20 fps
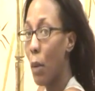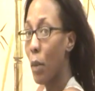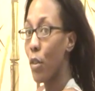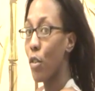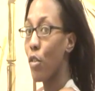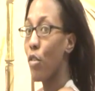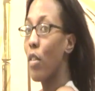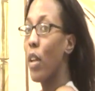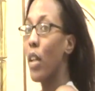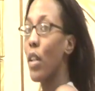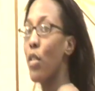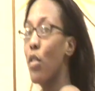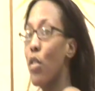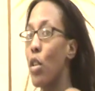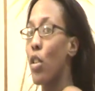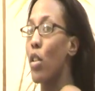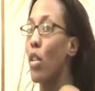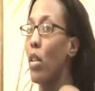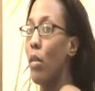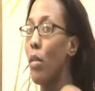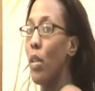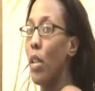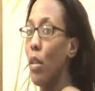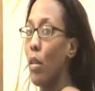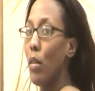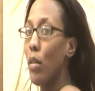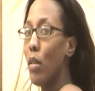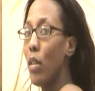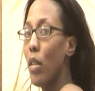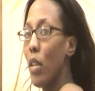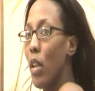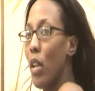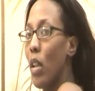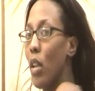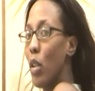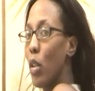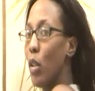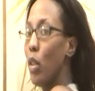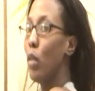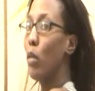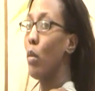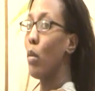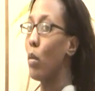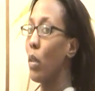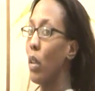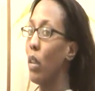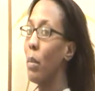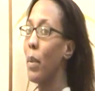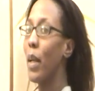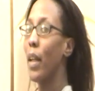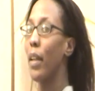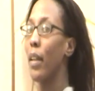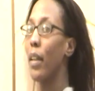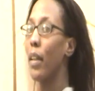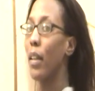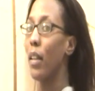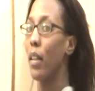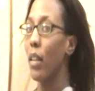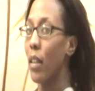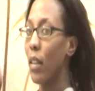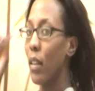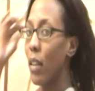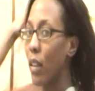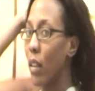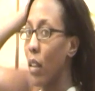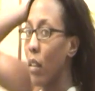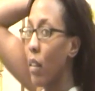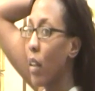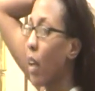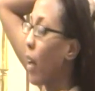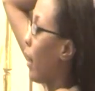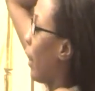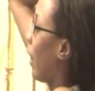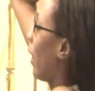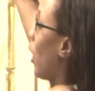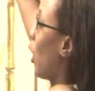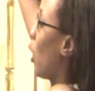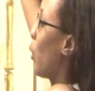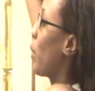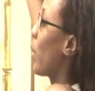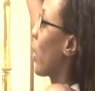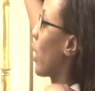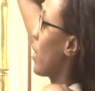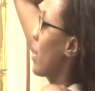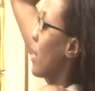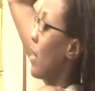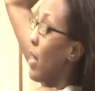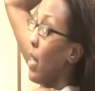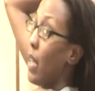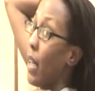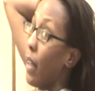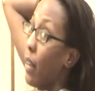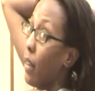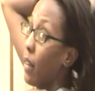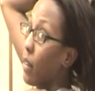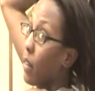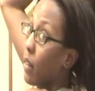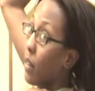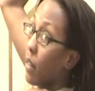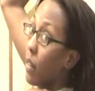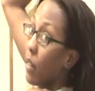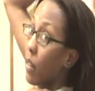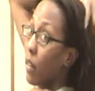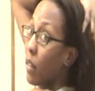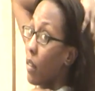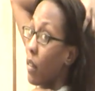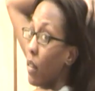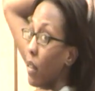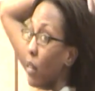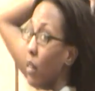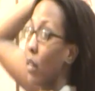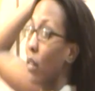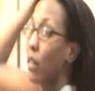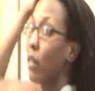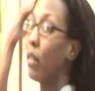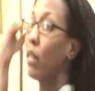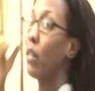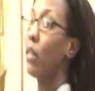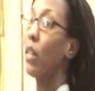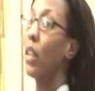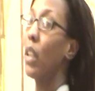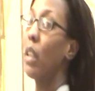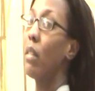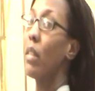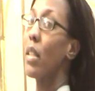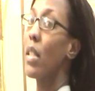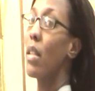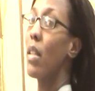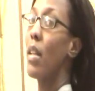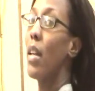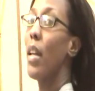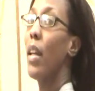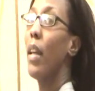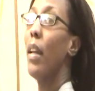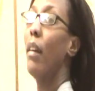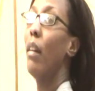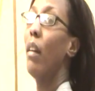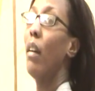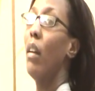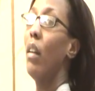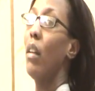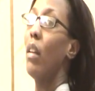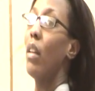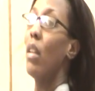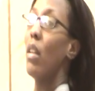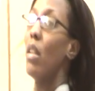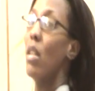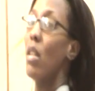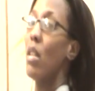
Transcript: I will try to show you. Ooh, where am I? Okay, I hope you can see it. Here is the hair.